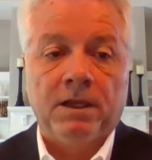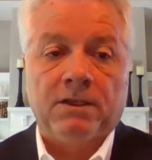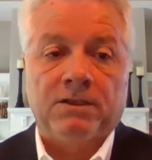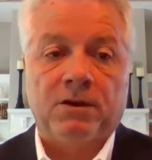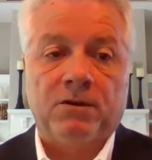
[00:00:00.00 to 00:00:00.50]

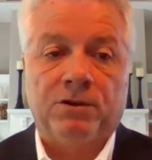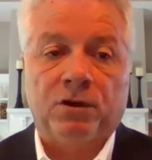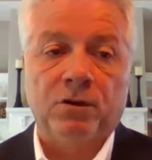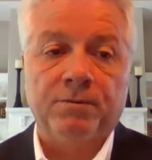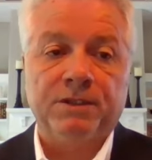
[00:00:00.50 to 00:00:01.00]
So in
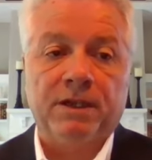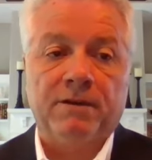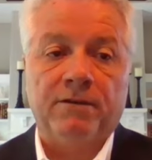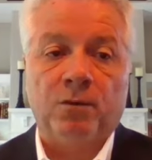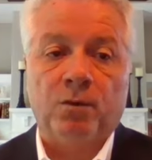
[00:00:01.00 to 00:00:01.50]
terms
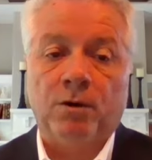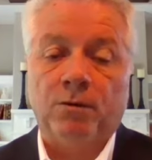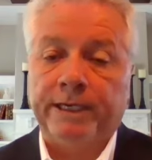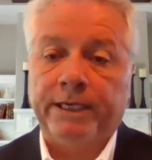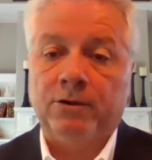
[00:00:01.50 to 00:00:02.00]
of what
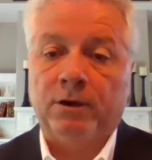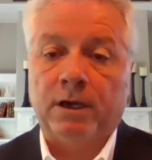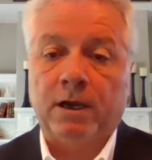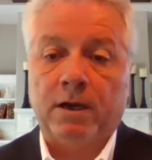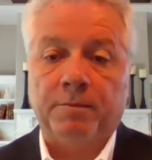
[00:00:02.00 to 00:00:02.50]
we need to
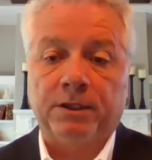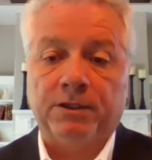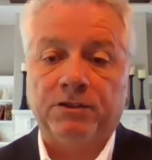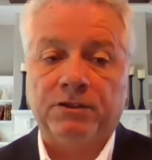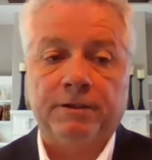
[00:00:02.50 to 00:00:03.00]

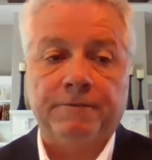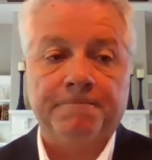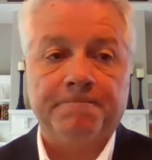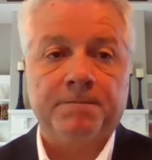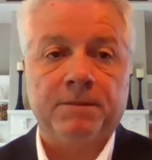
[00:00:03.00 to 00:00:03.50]
accomplish
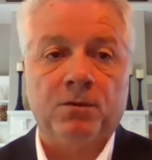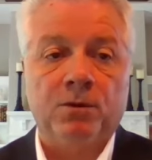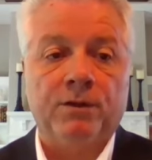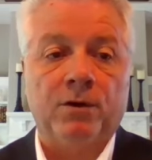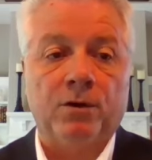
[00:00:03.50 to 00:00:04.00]

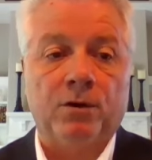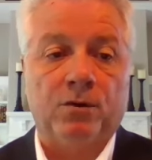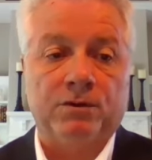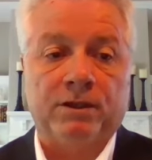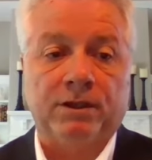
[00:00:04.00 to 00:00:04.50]
with our
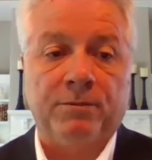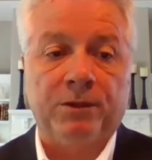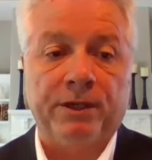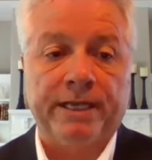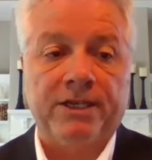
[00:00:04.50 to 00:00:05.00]
goals on a
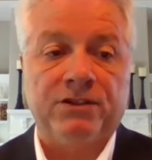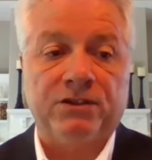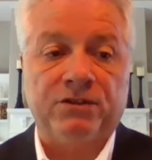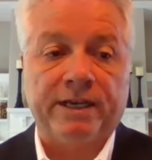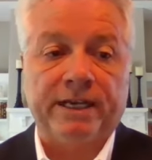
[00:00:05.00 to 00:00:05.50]
communication
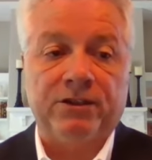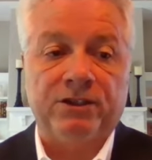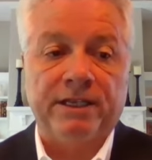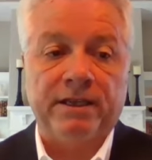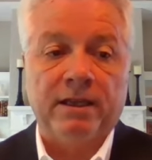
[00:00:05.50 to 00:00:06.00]

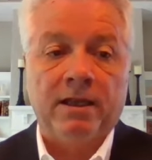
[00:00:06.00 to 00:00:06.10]
strategy,